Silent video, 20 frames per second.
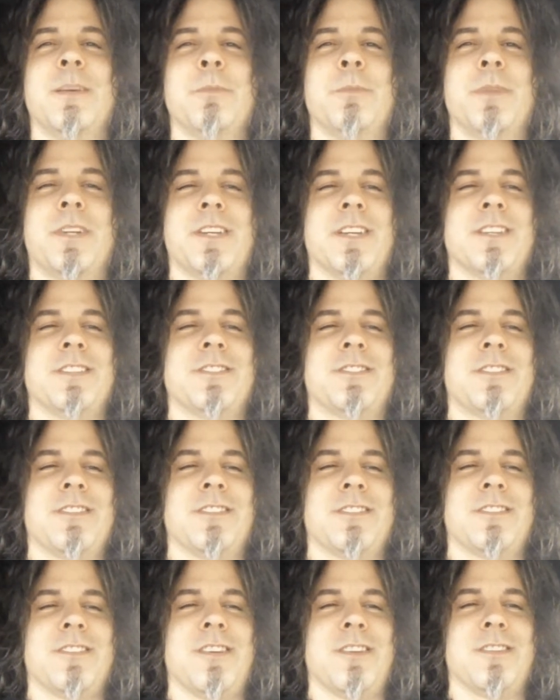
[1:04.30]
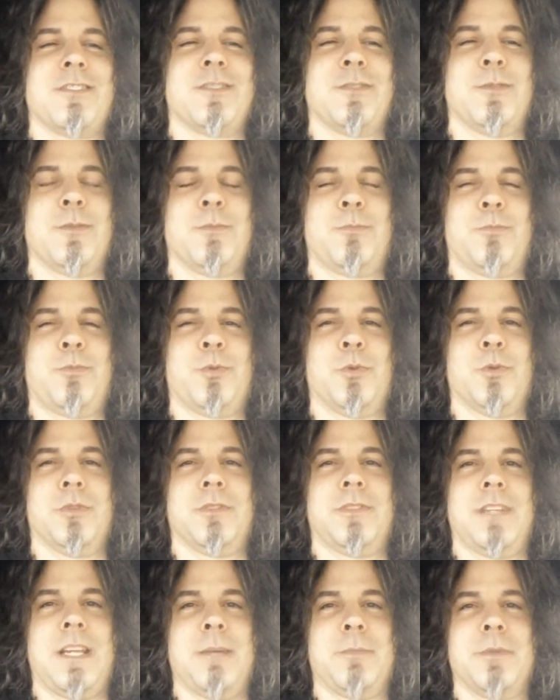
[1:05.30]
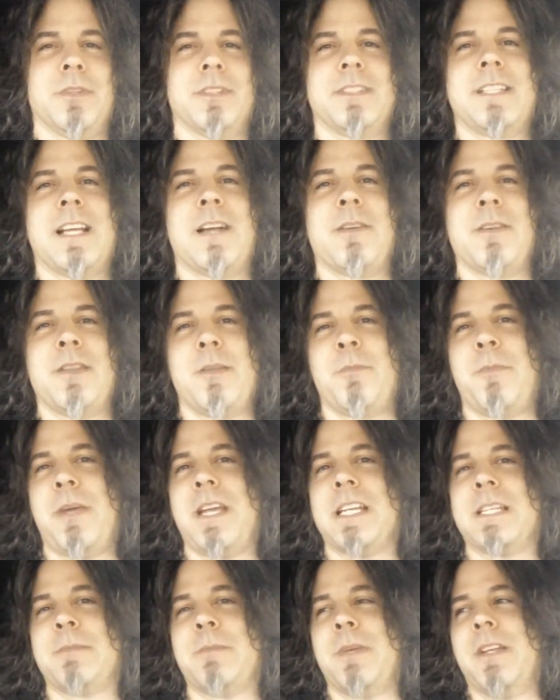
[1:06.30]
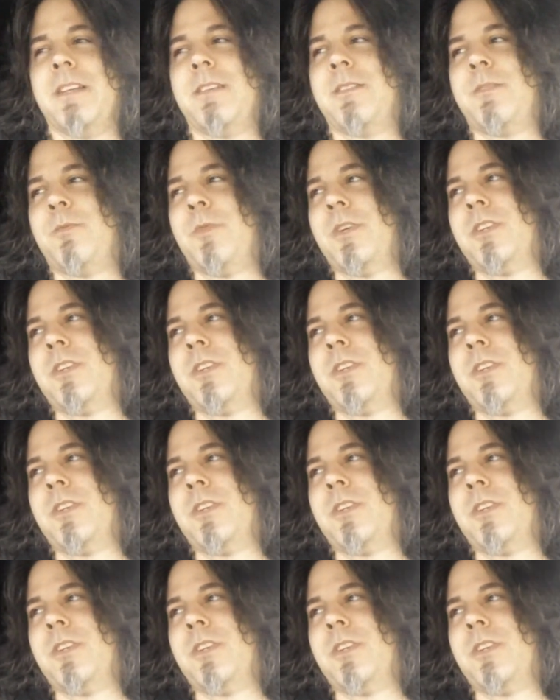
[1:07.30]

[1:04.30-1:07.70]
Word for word: because there's also a pool table down in the basement,